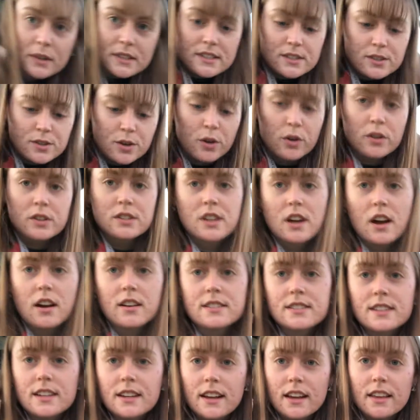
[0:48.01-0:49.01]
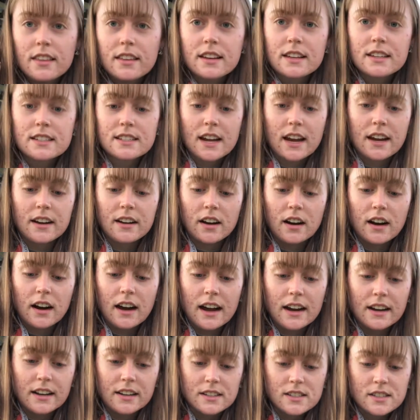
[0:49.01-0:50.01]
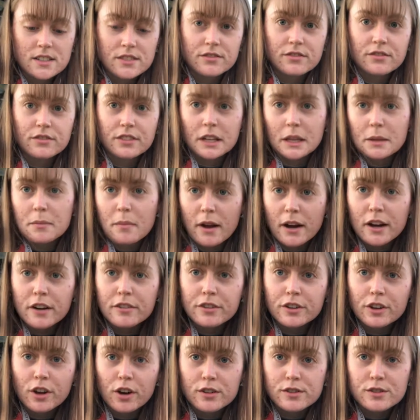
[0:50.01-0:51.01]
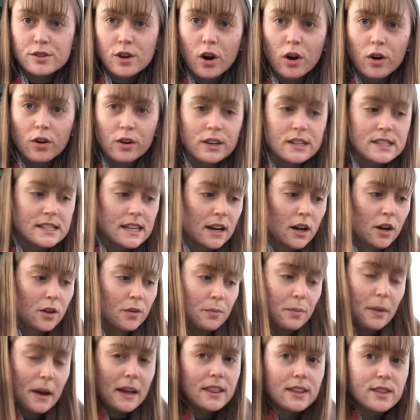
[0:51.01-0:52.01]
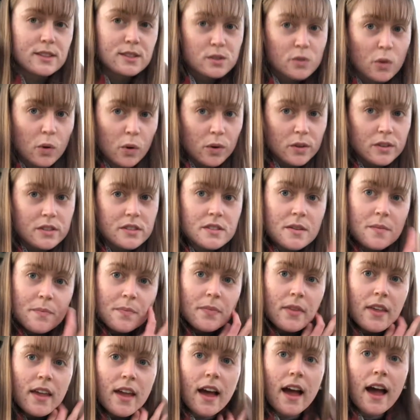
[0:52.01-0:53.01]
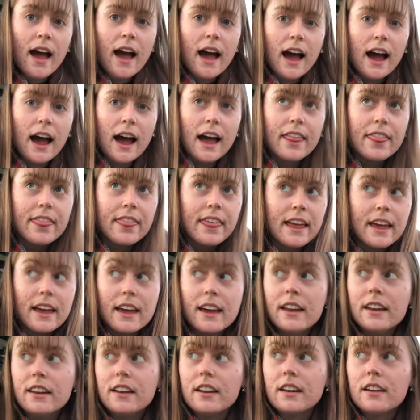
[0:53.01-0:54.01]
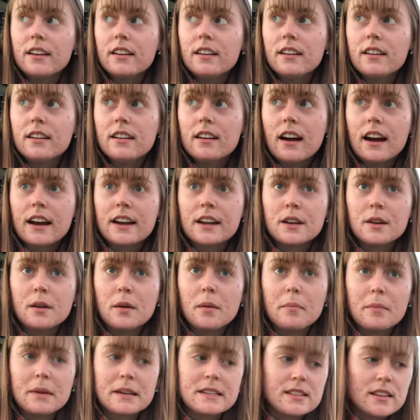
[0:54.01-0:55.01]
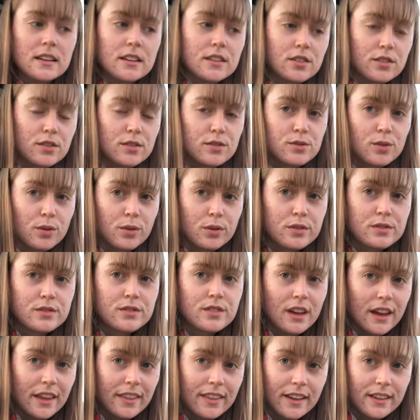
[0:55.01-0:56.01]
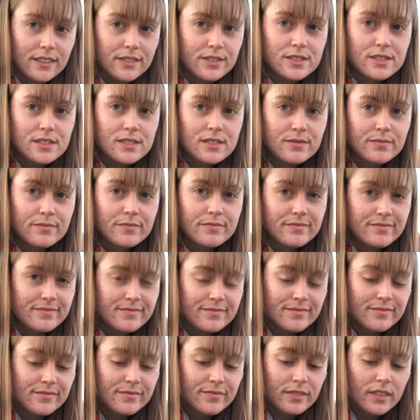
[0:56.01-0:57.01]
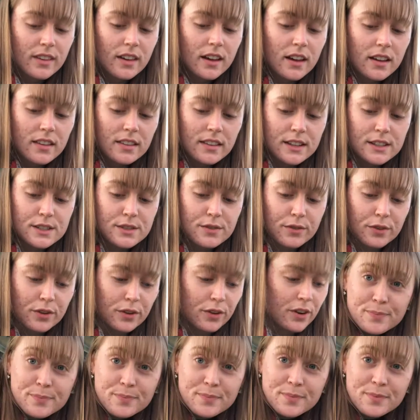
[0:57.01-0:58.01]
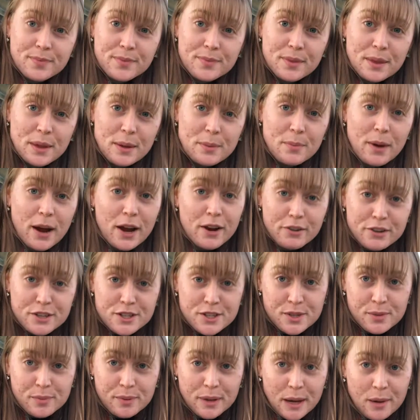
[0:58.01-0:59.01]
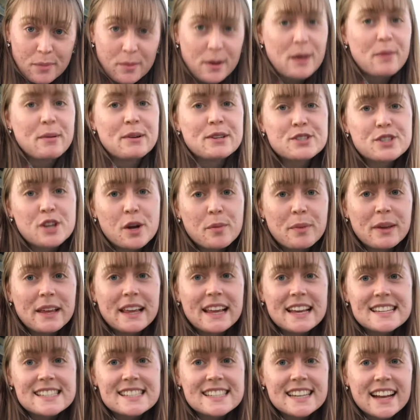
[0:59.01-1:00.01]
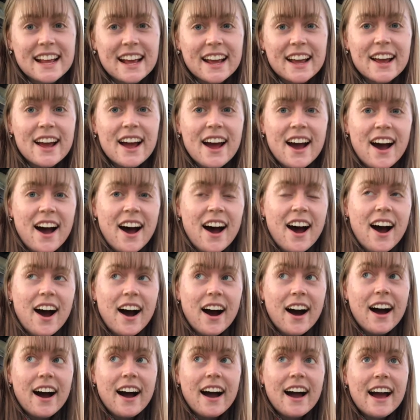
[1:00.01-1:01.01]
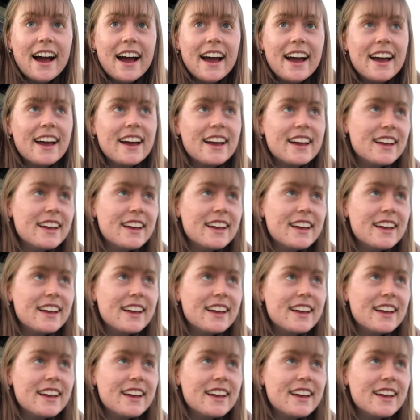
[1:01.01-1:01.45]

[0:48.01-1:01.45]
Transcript: it's cooked, I'll sit it in the container, and it doesn't really matter if it goes cold, because then I'll make the sauce and then I can mix it into the sauce, and that's food. My original plan when I went shopping yesterday, I